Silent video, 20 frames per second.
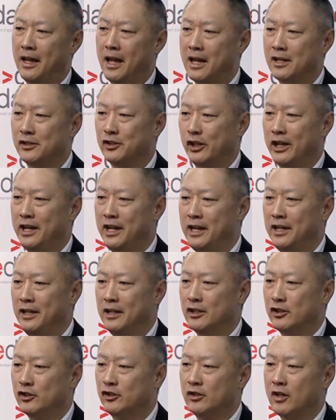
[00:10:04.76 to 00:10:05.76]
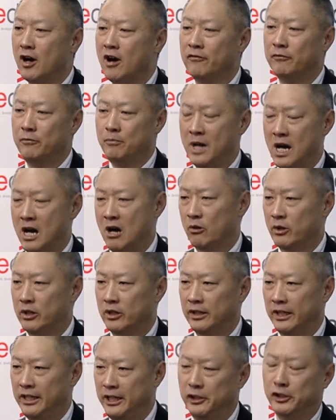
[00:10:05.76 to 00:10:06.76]
as a soft
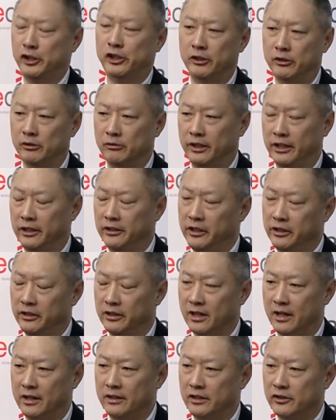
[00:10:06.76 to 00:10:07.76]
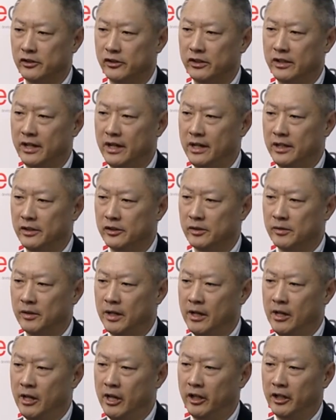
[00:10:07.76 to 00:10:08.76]
power issue in the United States.
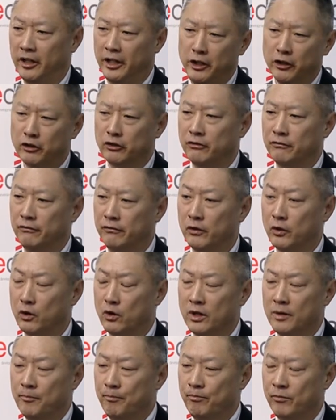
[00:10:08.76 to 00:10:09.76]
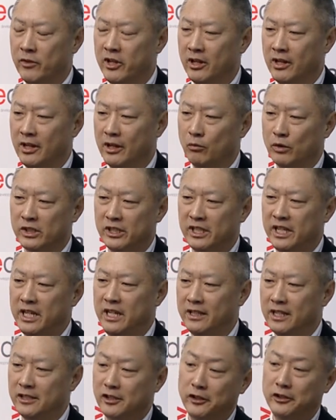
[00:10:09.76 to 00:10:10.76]
Heretofore, it was
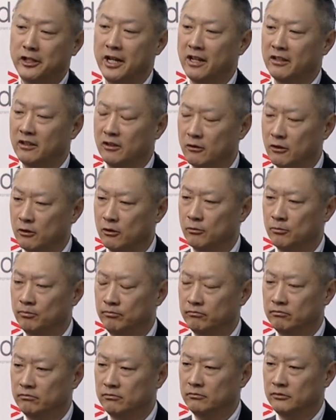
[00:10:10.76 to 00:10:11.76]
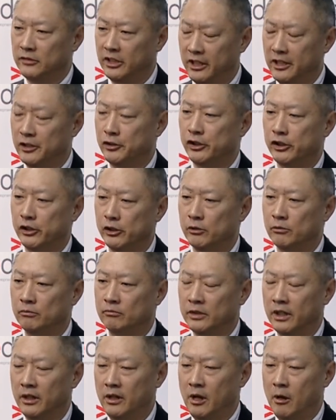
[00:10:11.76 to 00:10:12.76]
seen as a technical issue,
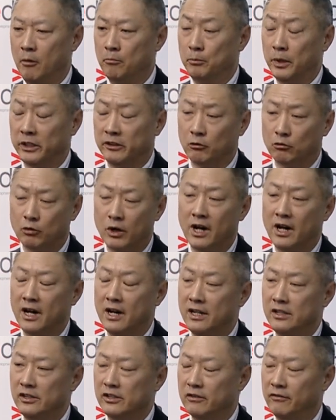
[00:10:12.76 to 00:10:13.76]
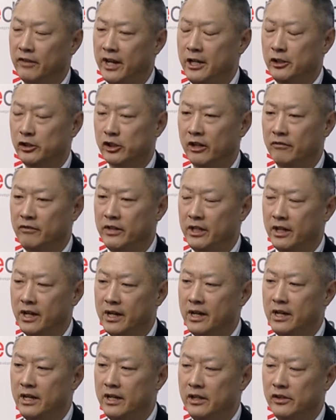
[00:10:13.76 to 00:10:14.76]
but the rise of
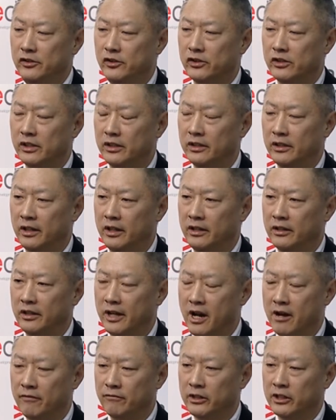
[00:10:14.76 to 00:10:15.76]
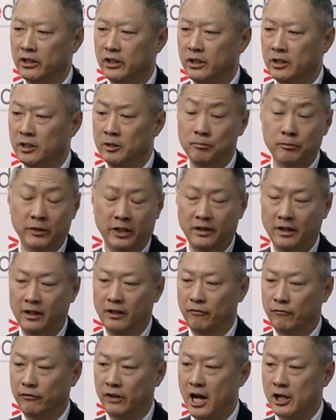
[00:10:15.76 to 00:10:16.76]
HIV/AIDS in Africa,
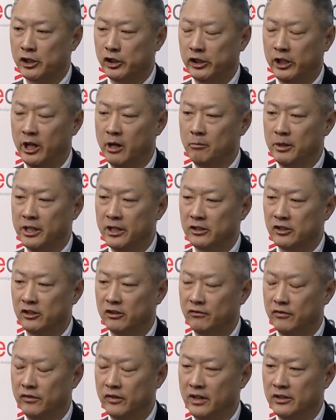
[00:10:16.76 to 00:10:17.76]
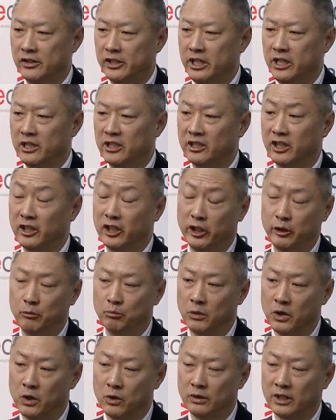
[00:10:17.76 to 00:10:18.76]
flashdemics of Zika
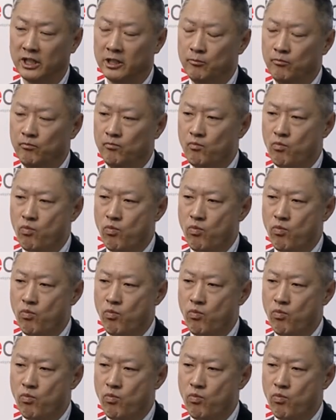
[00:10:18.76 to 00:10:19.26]
and Ebola,